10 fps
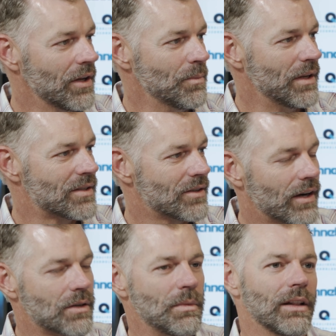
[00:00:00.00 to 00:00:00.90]
limits.
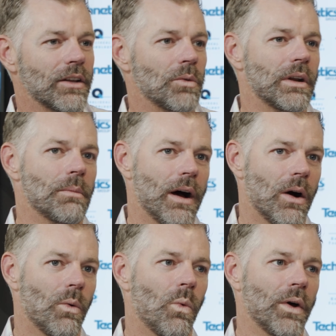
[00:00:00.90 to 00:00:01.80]
Talk to me a little bit
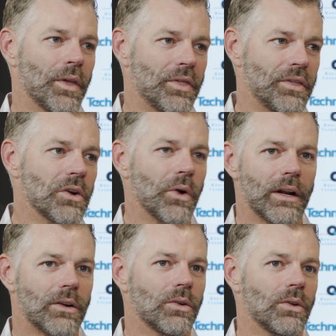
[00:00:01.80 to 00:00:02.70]
about what the
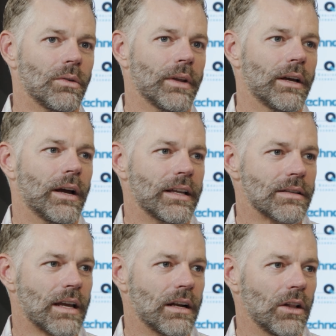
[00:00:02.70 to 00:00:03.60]
theoretical,
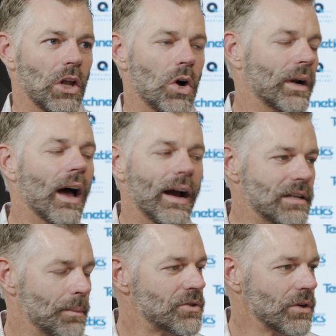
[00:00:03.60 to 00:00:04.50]
kind of low and high
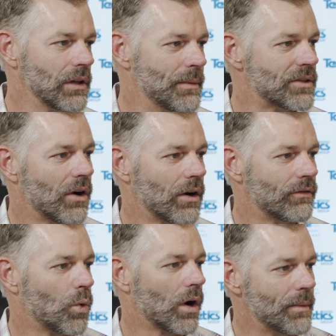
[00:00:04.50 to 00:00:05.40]
temperature limits are
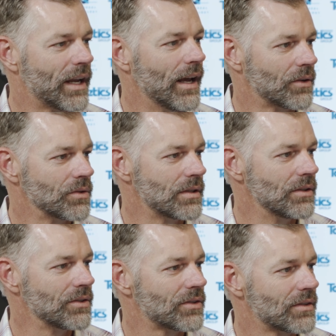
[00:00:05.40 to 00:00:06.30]
for our mechanical
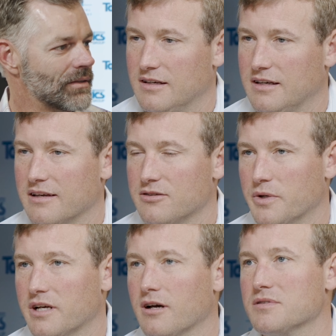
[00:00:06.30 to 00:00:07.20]
seals. Yeah, so
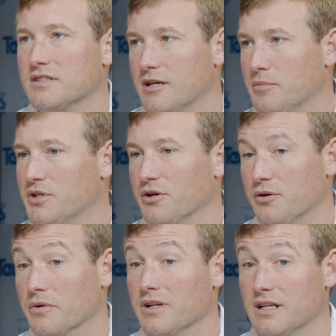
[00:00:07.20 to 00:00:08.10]
when it comes to temperature,
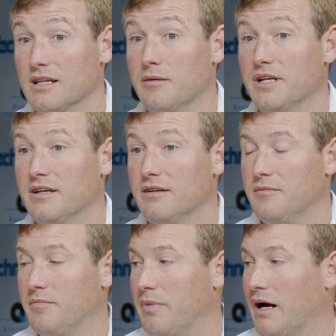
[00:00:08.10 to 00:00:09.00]
you're really limited
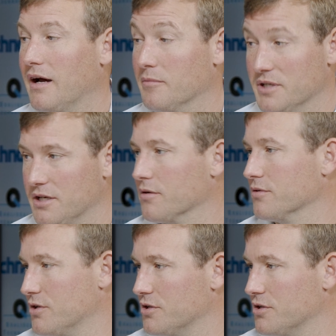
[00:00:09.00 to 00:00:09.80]
by the materials you're